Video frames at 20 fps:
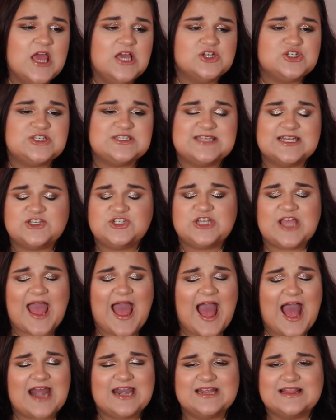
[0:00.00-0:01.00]
She said she
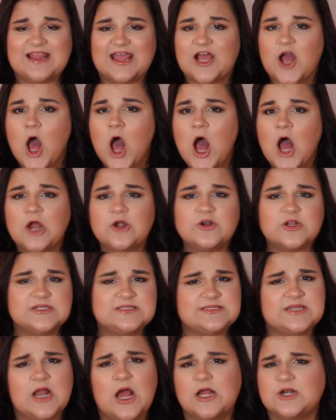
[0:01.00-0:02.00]
added like
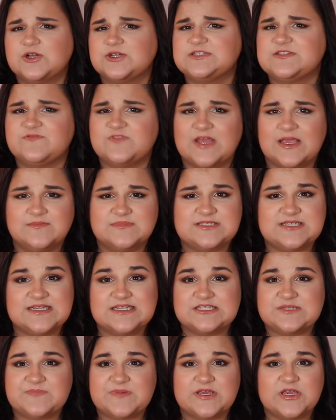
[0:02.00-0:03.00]
hundreds and hundreds of names to
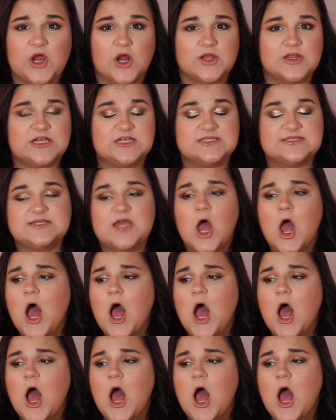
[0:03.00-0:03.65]
this PR list.